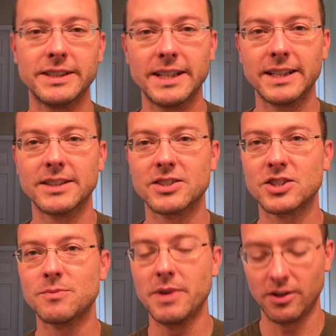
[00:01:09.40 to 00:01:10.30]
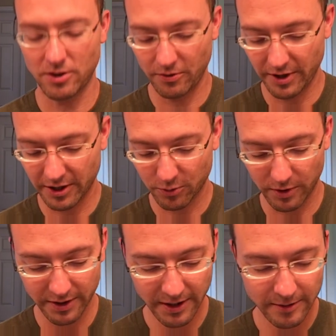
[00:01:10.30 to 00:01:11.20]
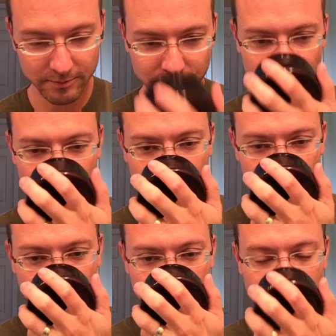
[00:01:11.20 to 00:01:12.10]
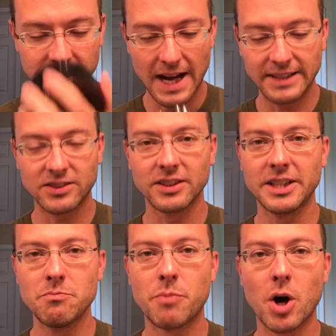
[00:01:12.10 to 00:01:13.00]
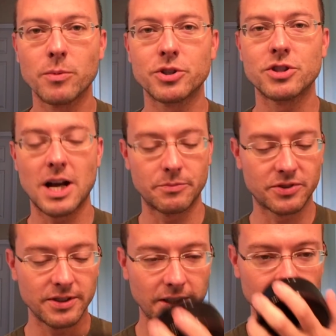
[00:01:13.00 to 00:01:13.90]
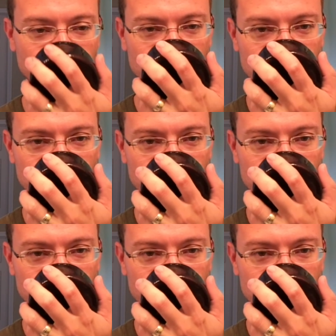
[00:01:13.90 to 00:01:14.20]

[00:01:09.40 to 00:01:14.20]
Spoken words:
digging the smell on this one. Nice clean barbershop scent.